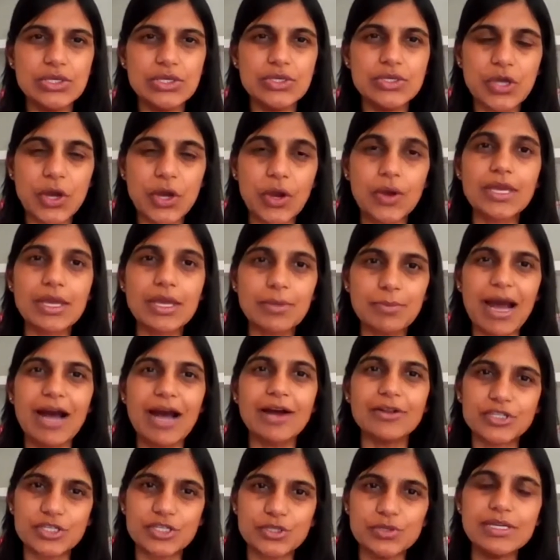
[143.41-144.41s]
going
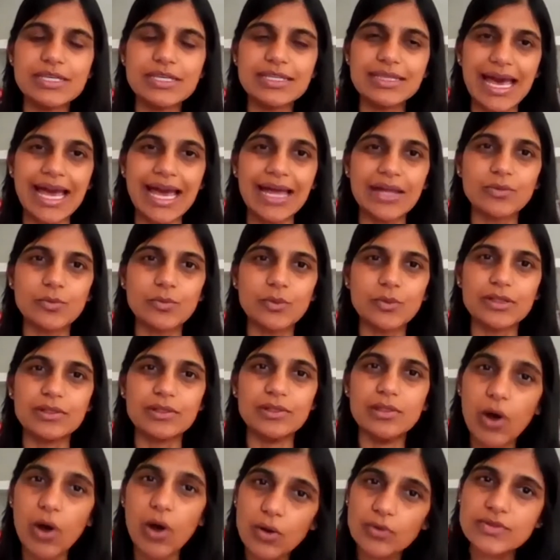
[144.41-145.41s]
about doing that with
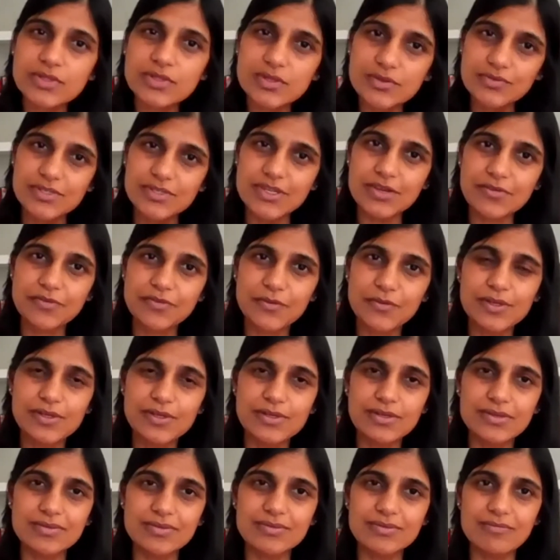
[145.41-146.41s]
lots of different
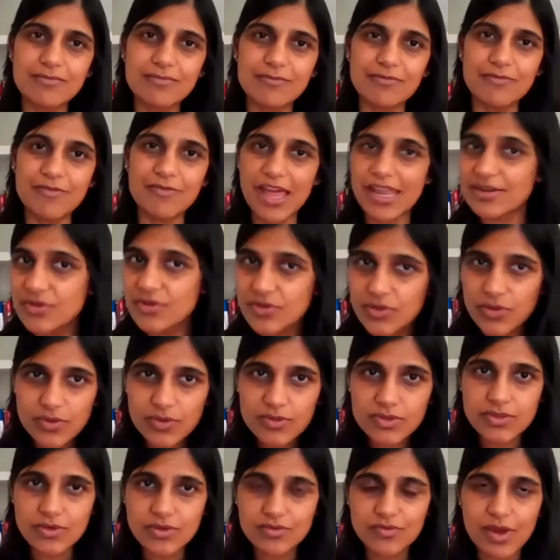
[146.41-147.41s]

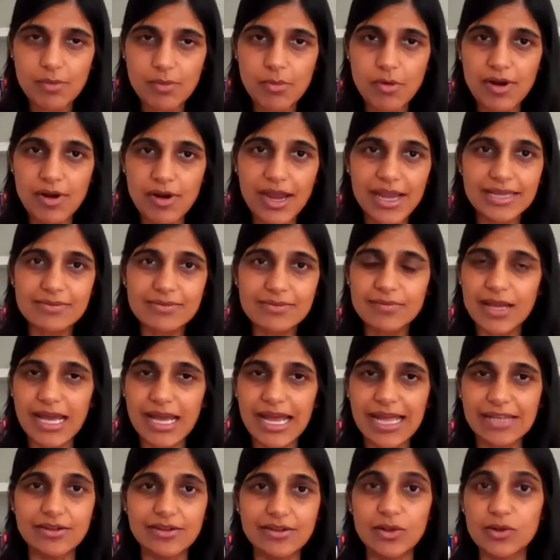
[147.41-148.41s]
vendors of MRI
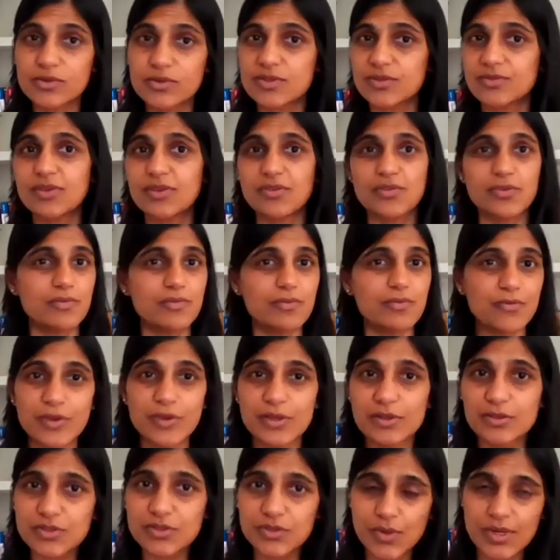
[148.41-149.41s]
and lots of different
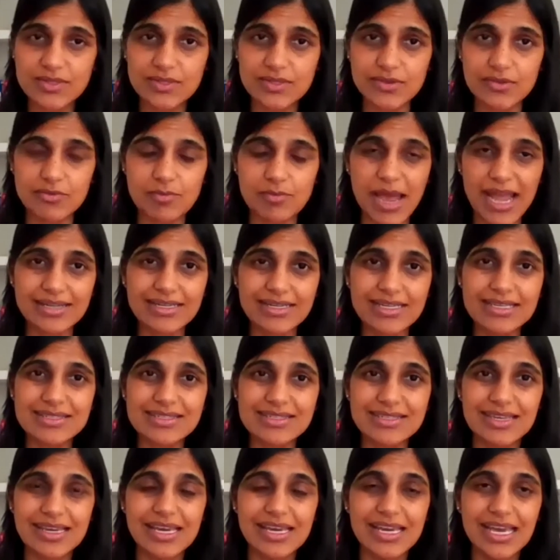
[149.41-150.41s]
field strengths of magnets.
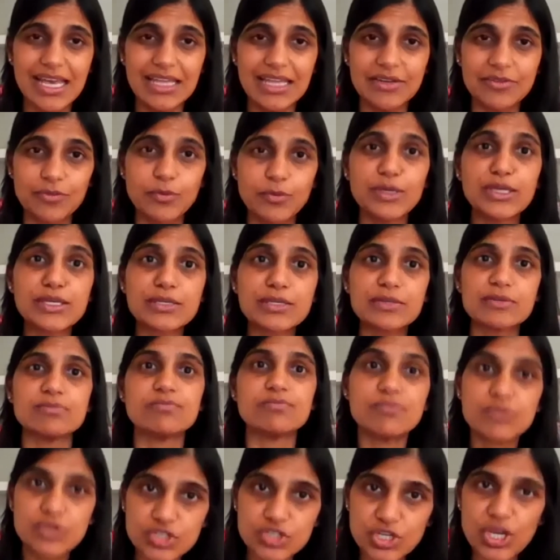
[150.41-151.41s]
And if we can
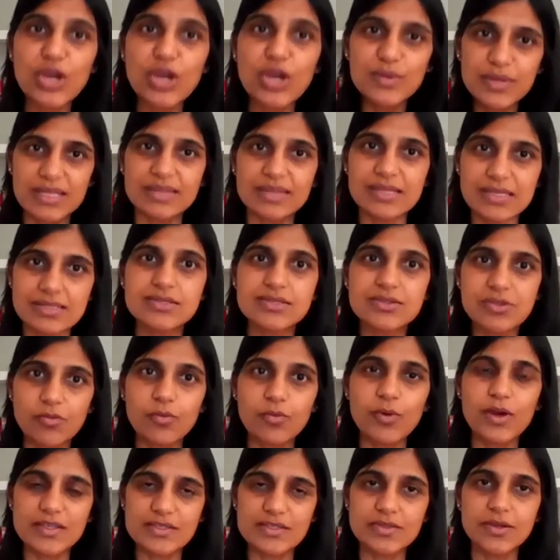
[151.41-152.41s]
show that this
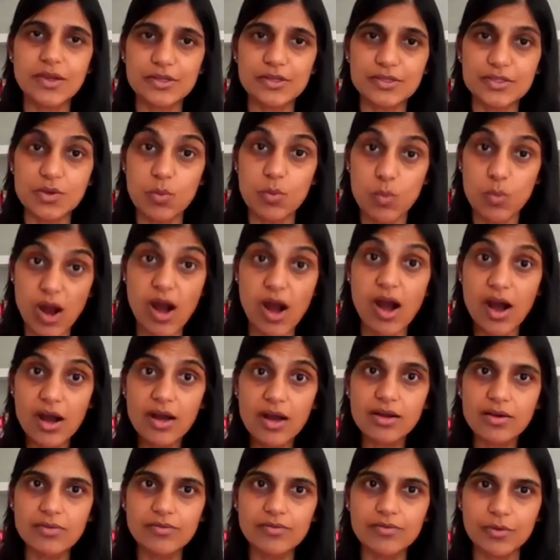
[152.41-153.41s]
software is going to
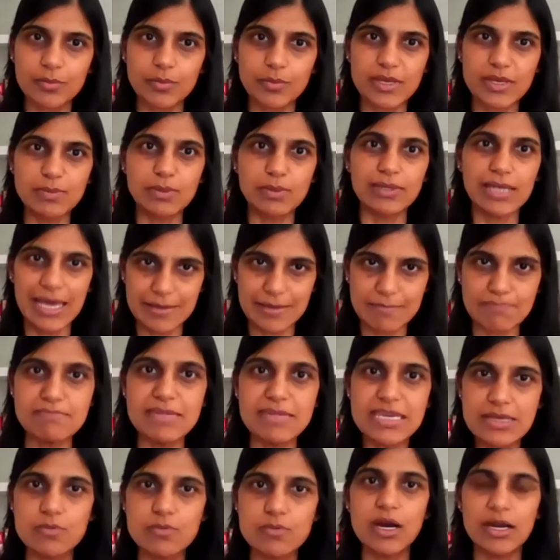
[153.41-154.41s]
work for people like
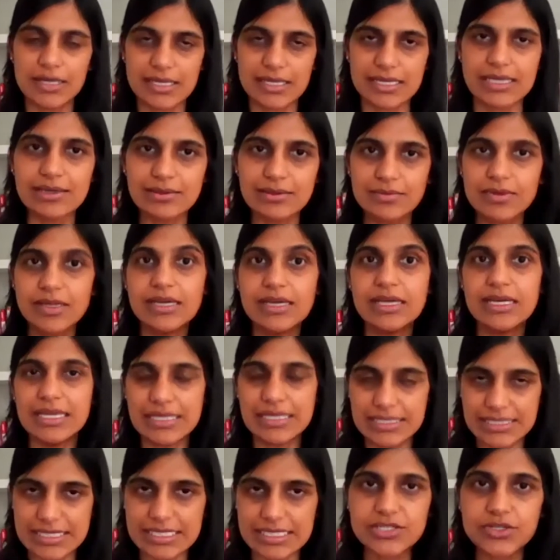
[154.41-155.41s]
me working in
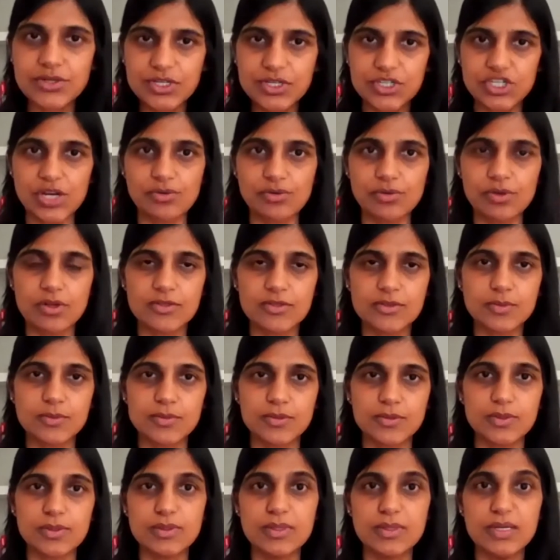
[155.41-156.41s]
a district general
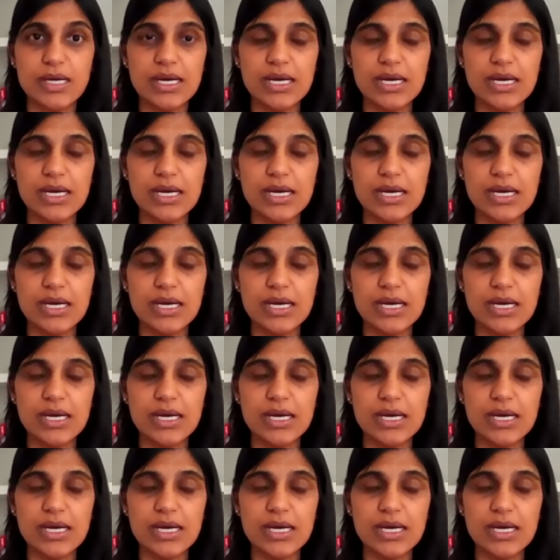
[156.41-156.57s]
hospital